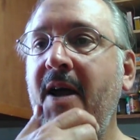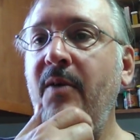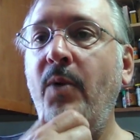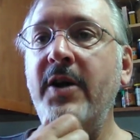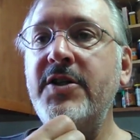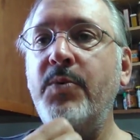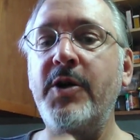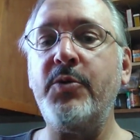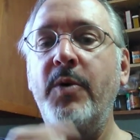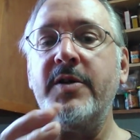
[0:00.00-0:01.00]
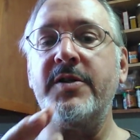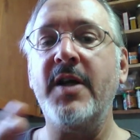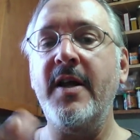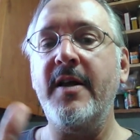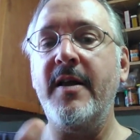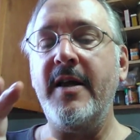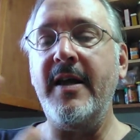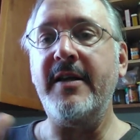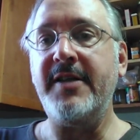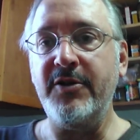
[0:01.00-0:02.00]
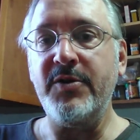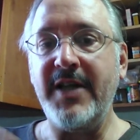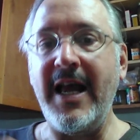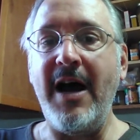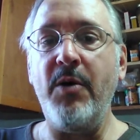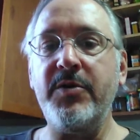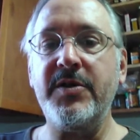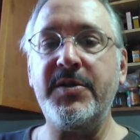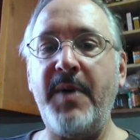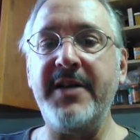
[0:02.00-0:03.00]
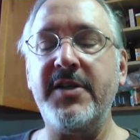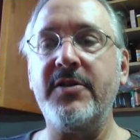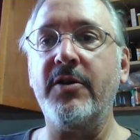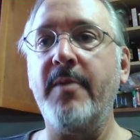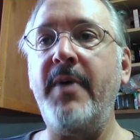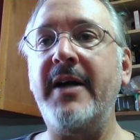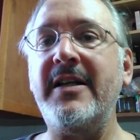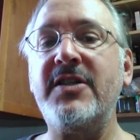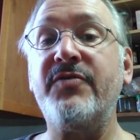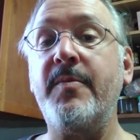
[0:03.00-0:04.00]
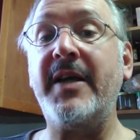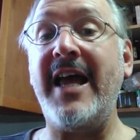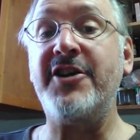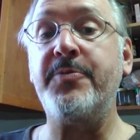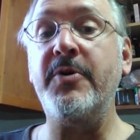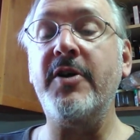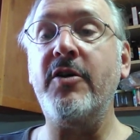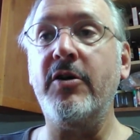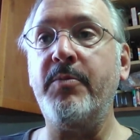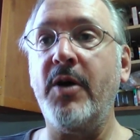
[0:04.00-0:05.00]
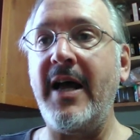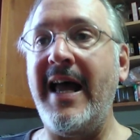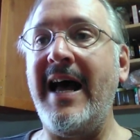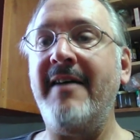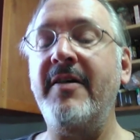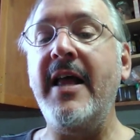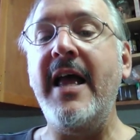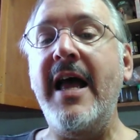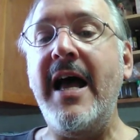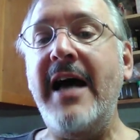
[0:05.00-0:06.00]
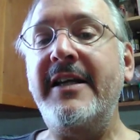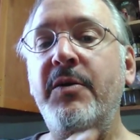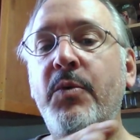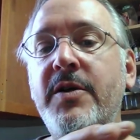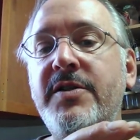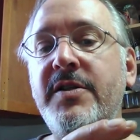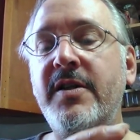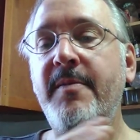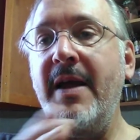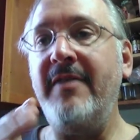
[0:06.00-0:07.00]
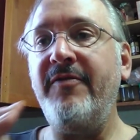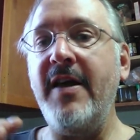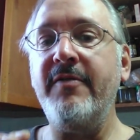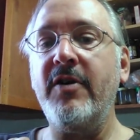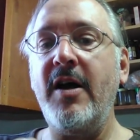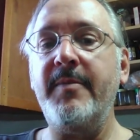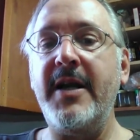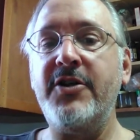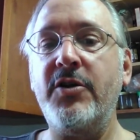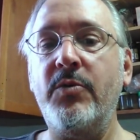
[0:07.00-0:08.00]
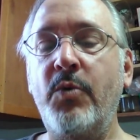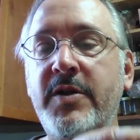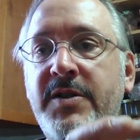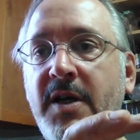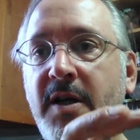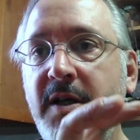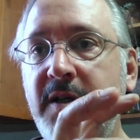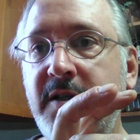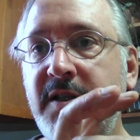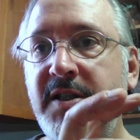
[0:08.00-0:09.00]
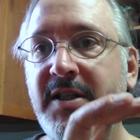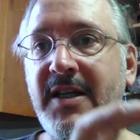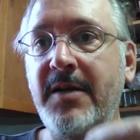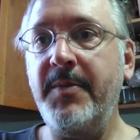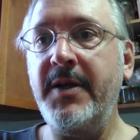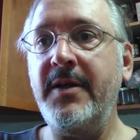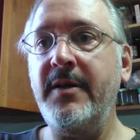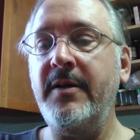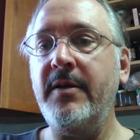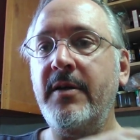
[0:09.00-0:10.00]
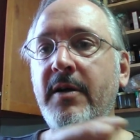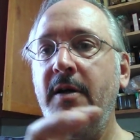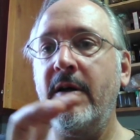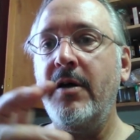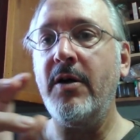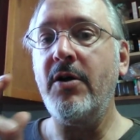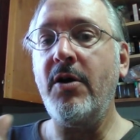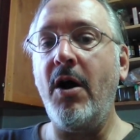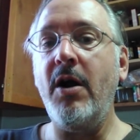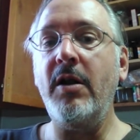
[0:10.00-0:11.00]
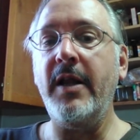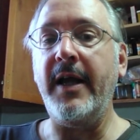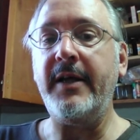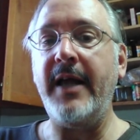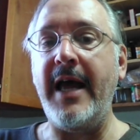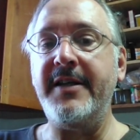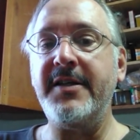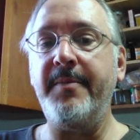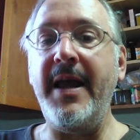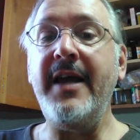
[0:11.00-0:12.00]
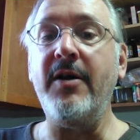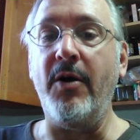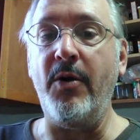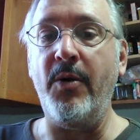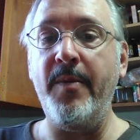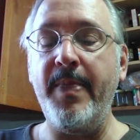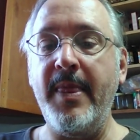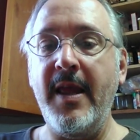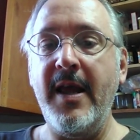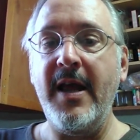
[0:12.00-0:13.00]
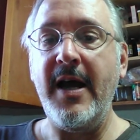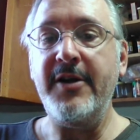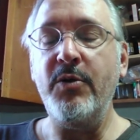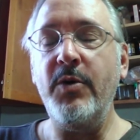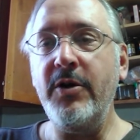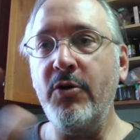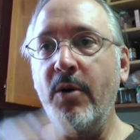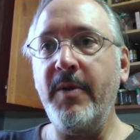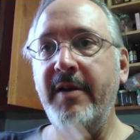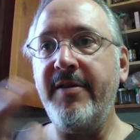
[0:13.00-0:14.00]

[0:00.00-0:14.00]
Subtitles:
made once, which was it's interesting how spices are combined. It's from a Kashmiri cookbook I have, and it was the main flavor combination was cinnamon, garlic, and tomato. And you wouldn't normally